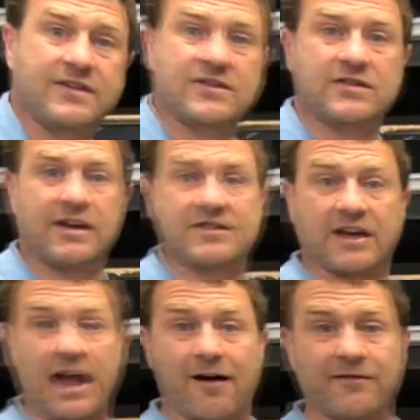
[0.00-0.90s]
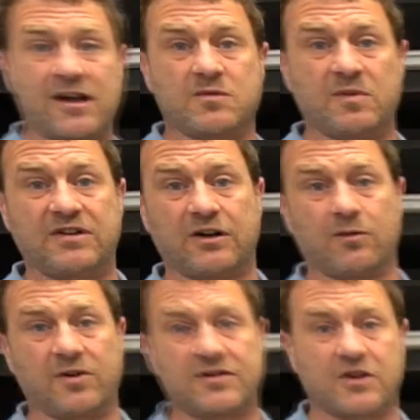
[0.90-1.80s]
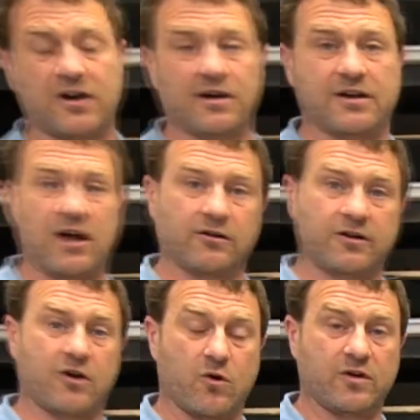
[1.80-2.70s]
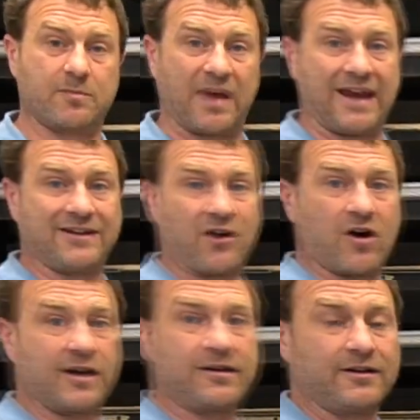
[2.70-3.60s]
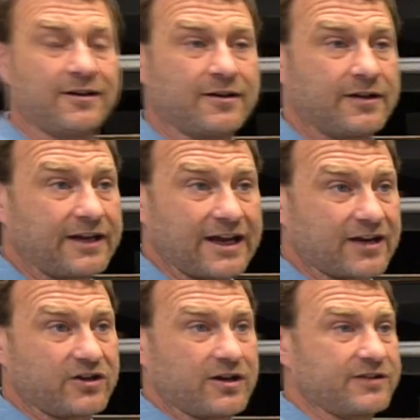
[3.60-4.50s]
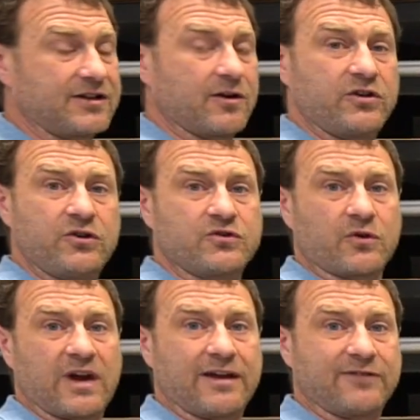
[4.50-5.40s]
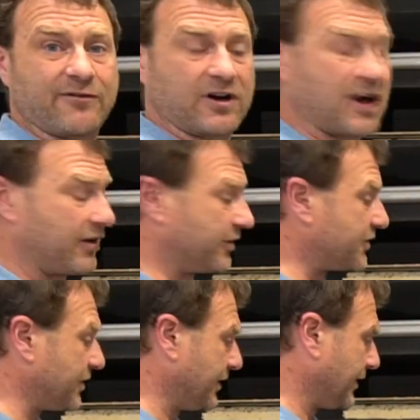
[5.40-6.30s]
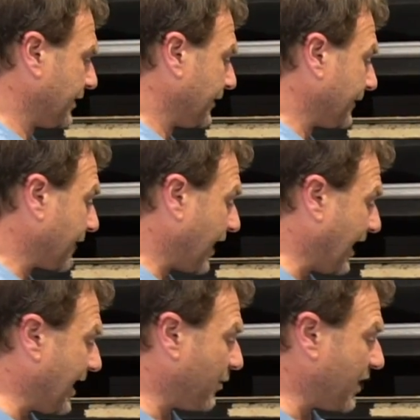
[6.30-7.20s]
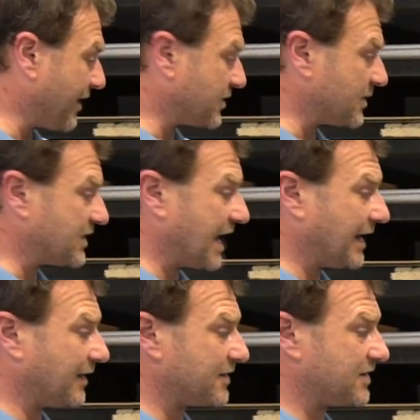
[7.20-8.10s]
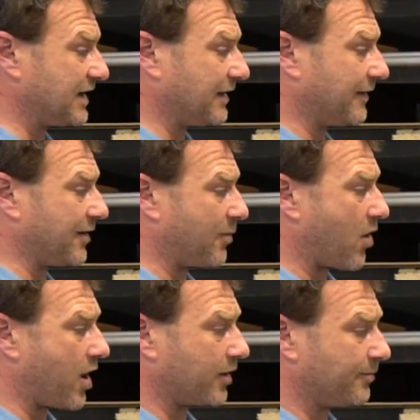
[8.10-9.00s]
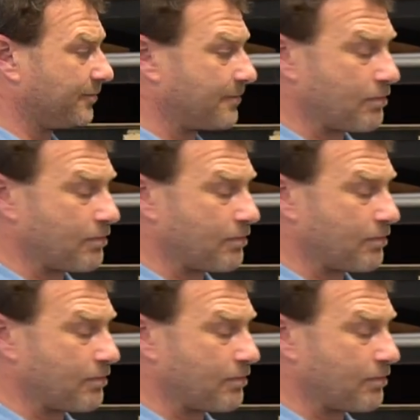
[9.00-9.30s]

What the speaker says: it's a galvanized material, but it's got a color-coded paint on it. You get a huge array of different colors. We have some stainless steel at the bottom,